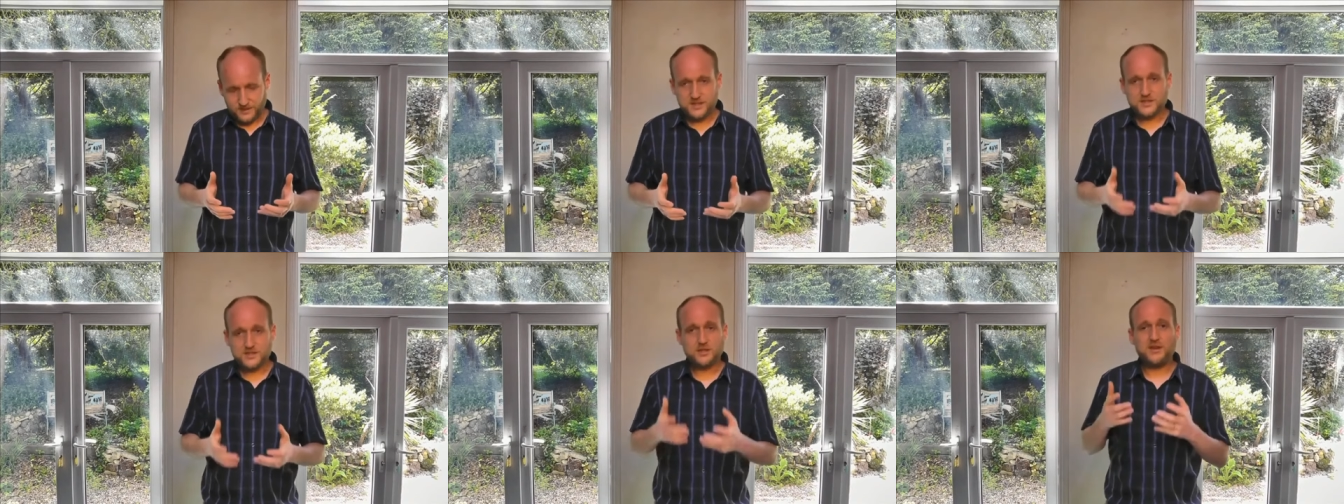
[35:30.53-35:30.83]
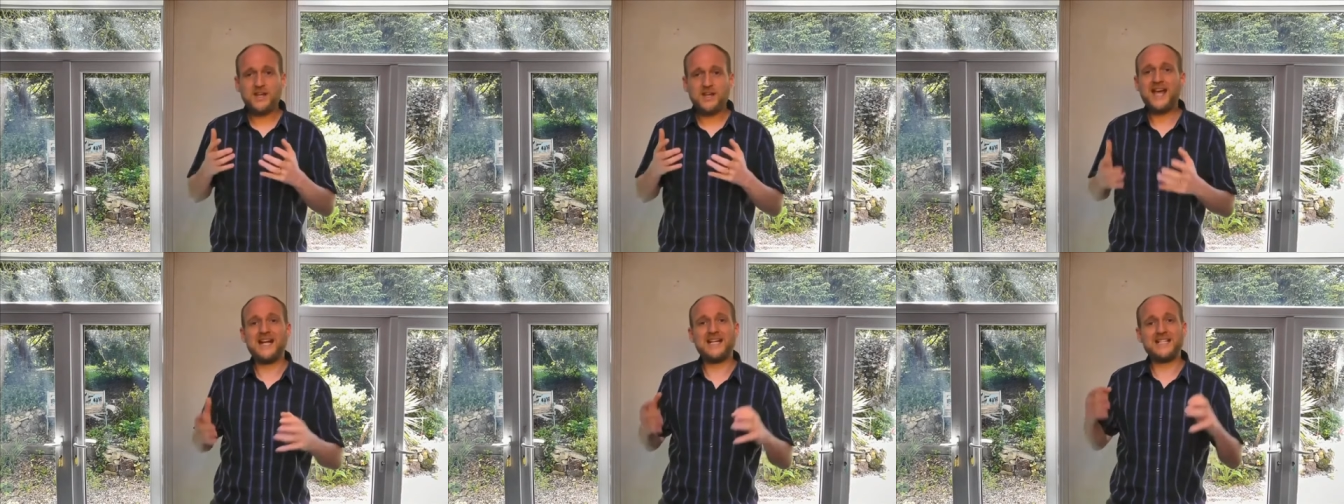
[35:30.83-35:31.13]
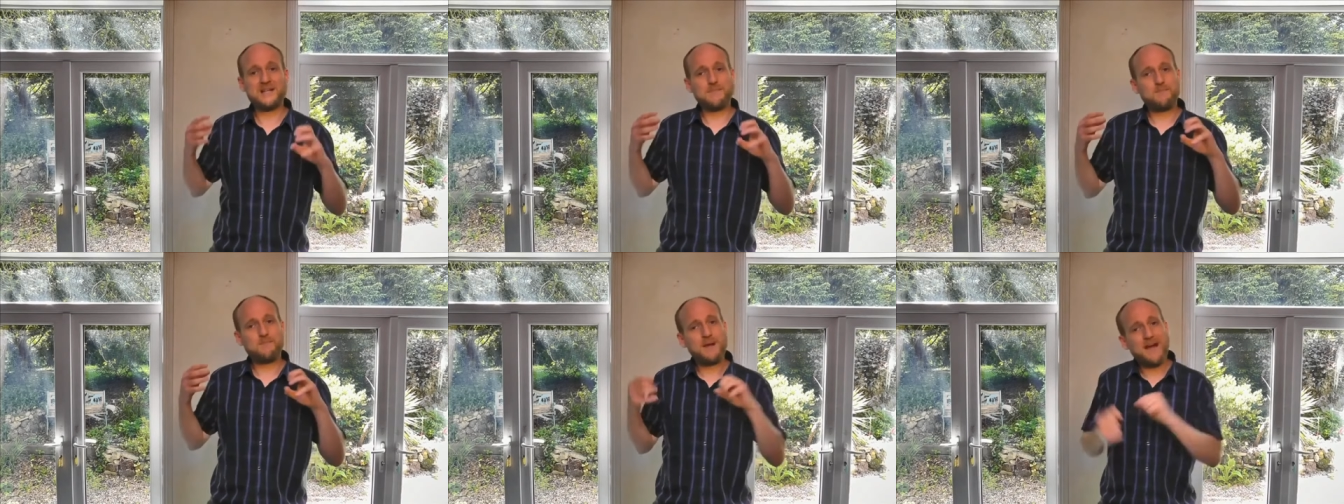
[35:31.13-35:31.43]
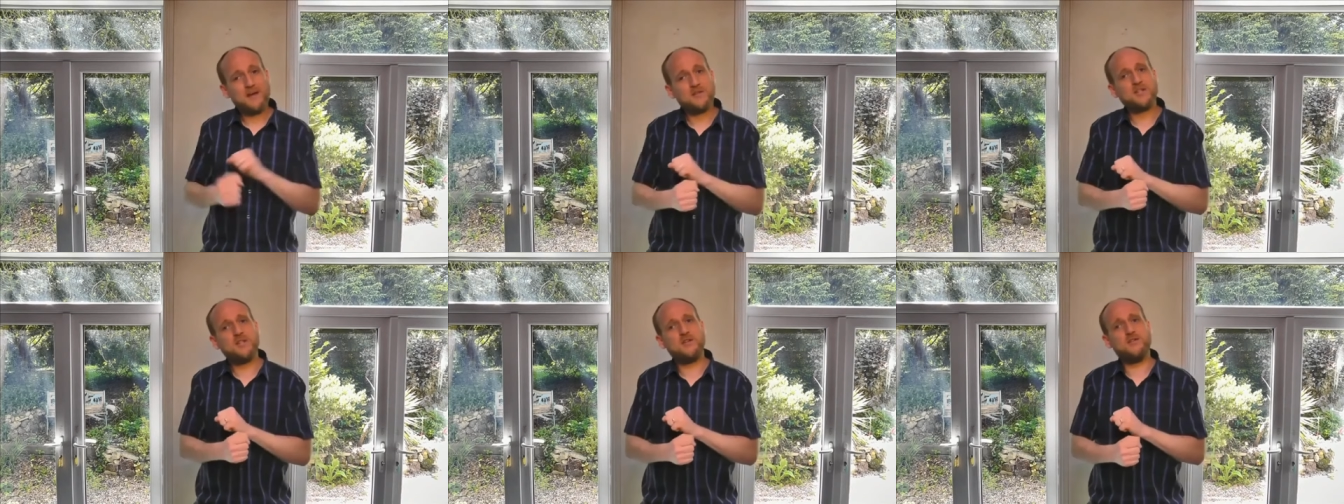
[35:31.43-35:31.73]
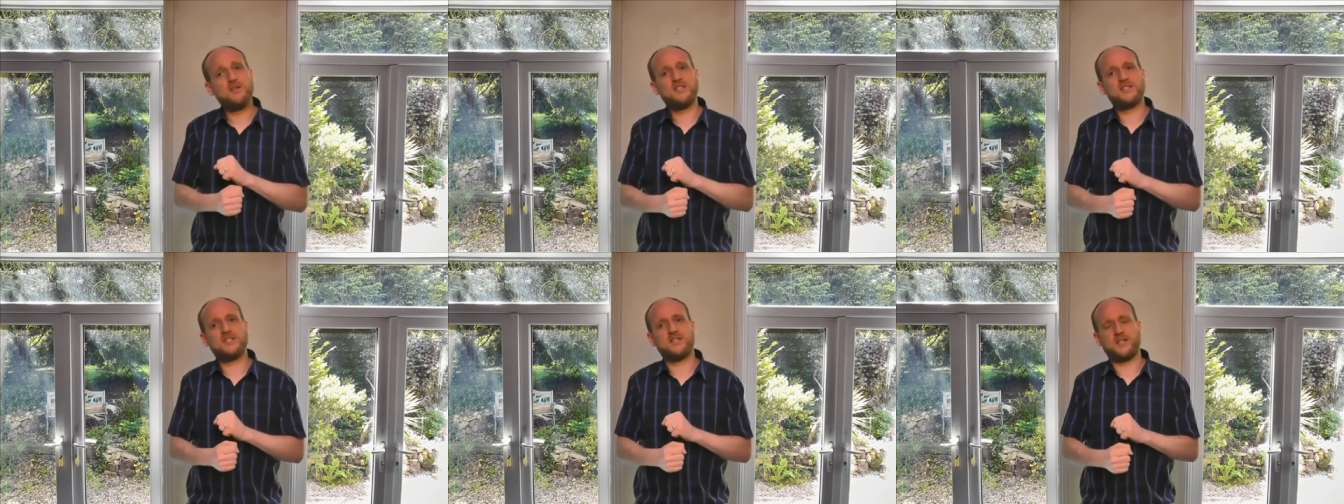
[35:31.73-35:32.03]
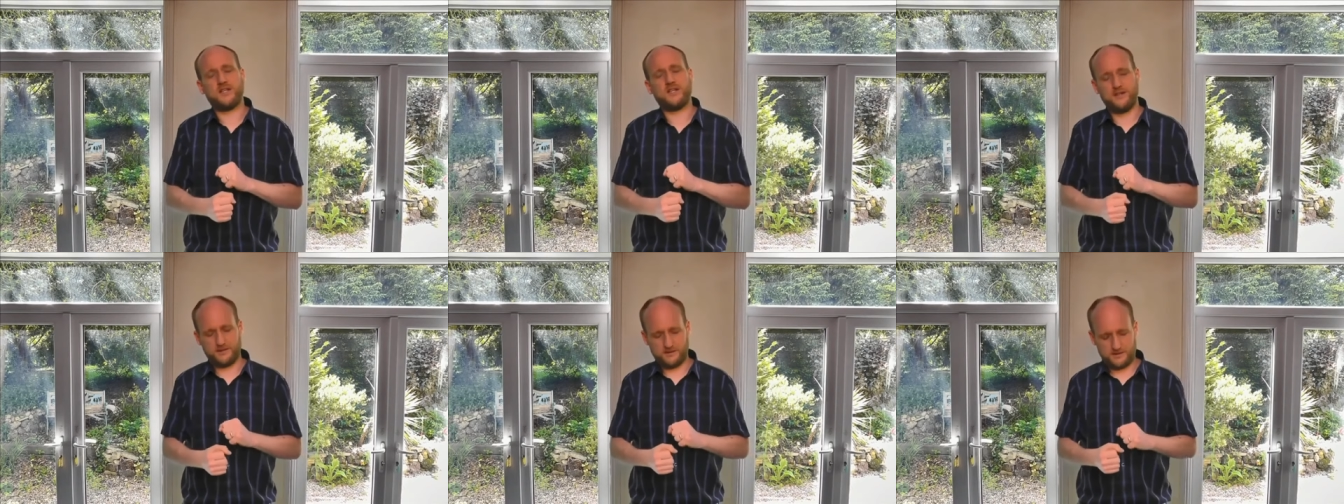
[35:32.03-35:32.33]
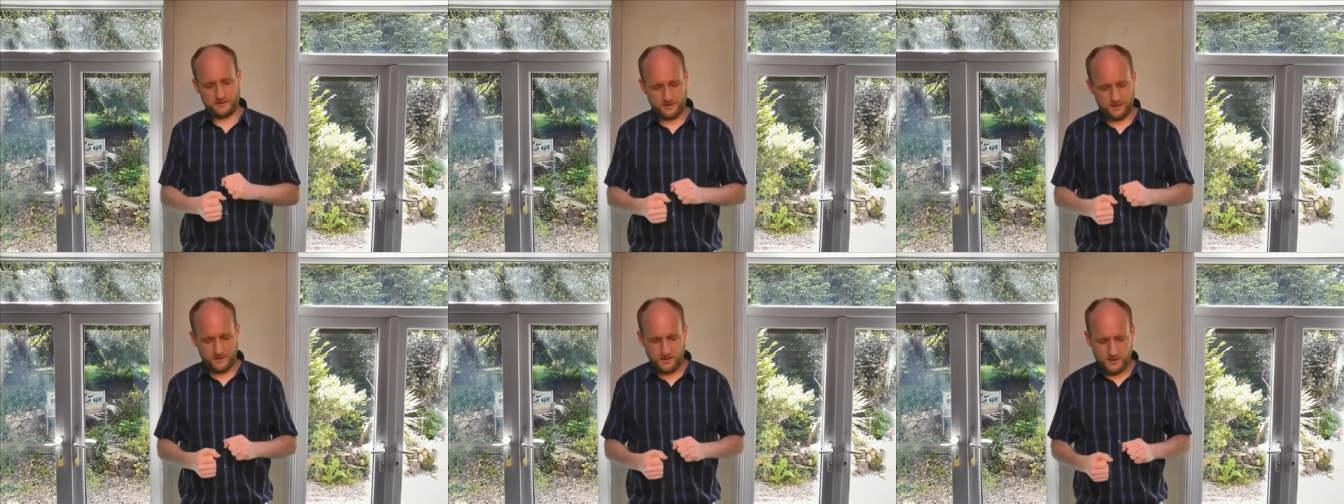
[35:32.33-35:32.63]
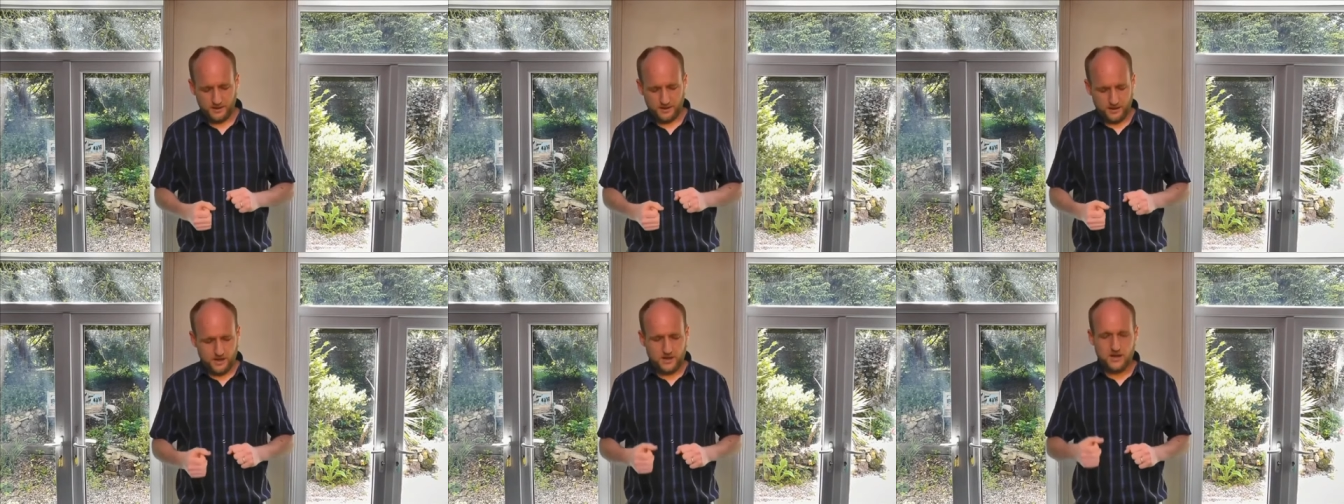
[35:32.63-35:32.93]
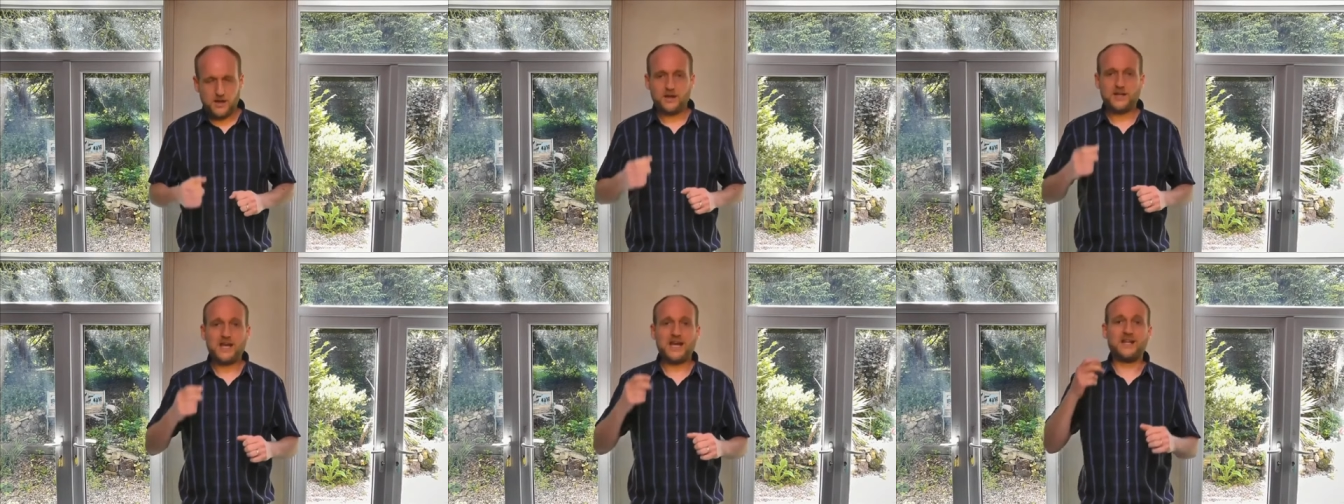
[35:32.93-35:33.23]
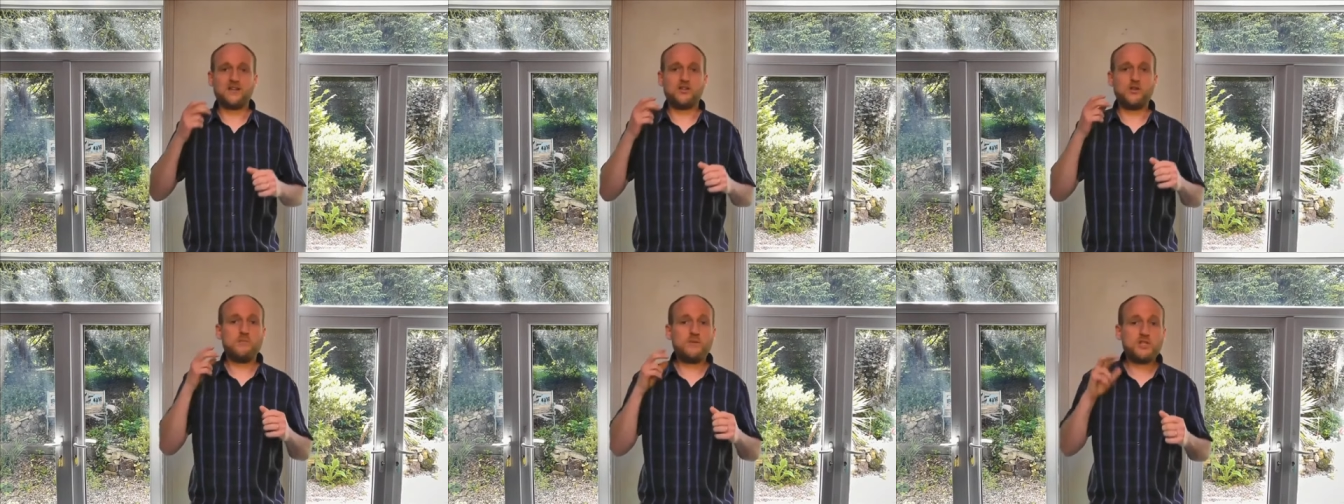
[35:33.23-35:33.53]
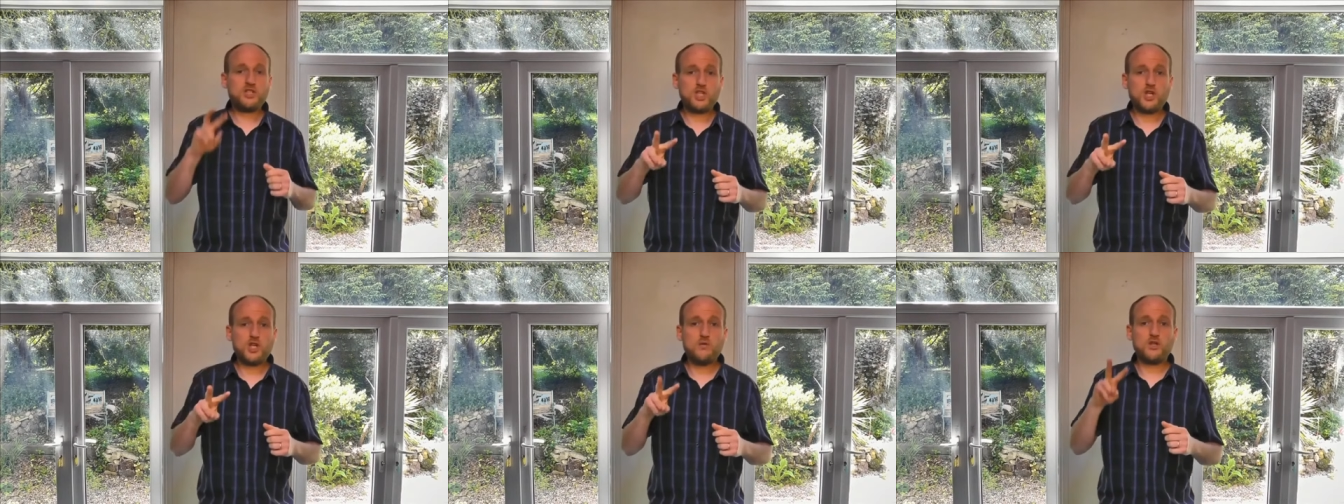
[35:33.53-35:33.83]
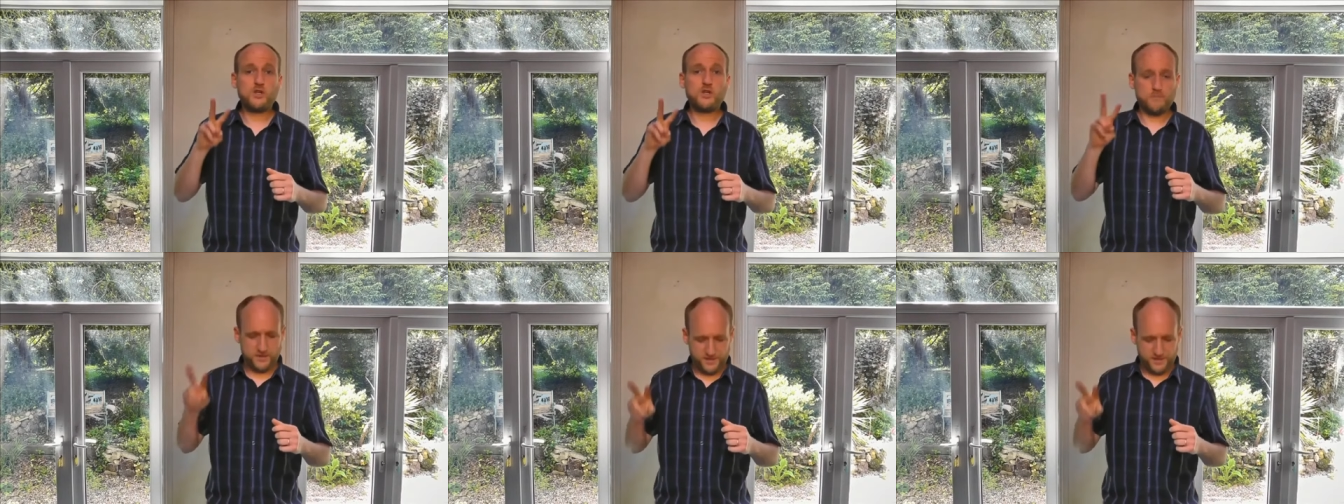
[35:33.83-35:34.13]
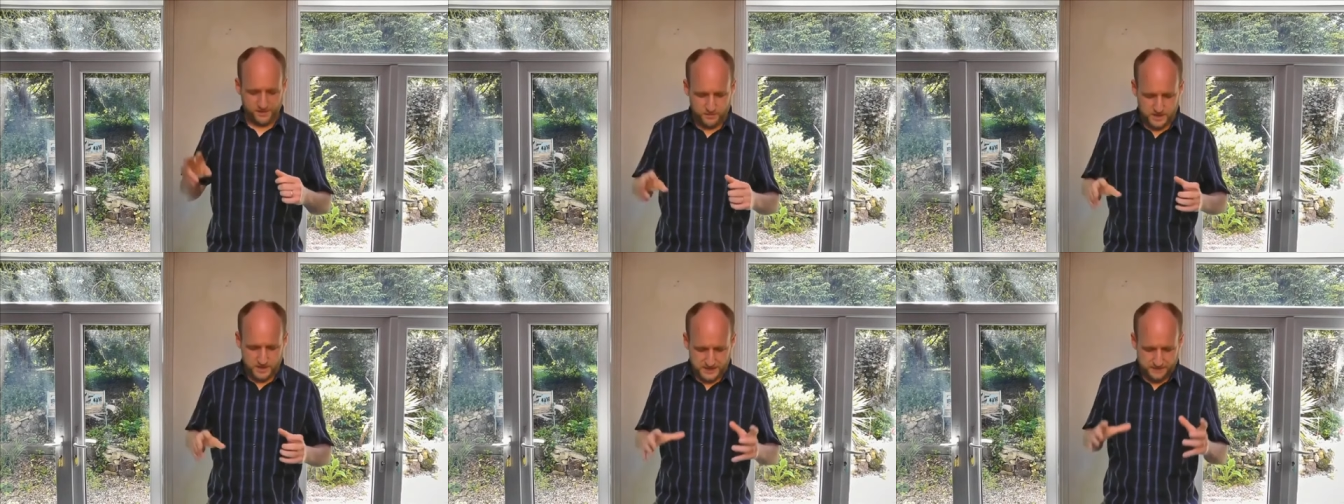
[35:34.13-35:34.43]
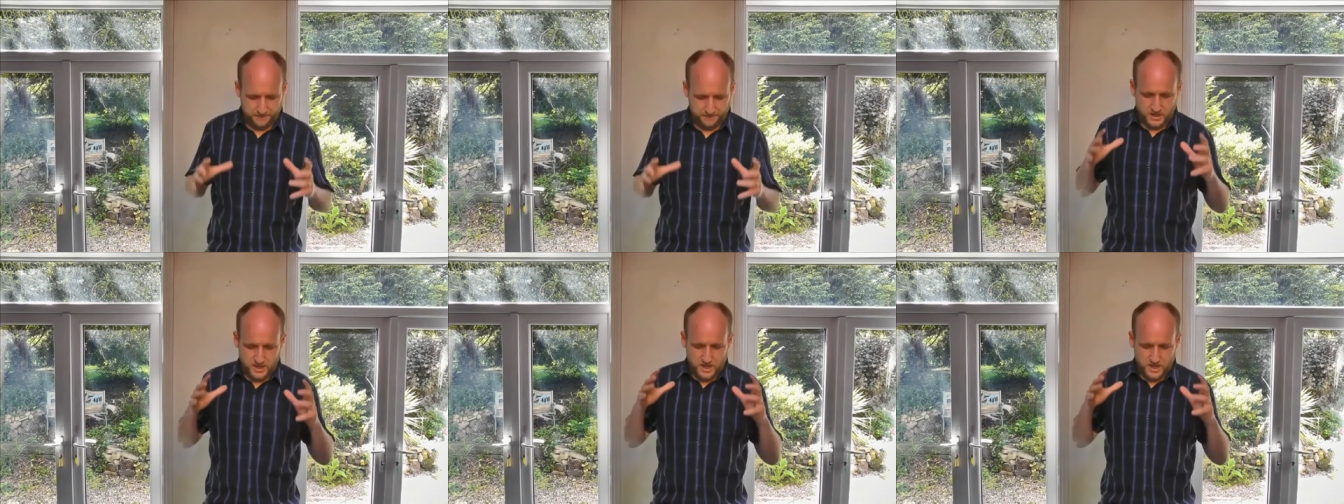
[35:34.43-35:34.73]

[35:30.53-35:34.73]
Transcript: So again, it's about unity. Okay, number two and number three.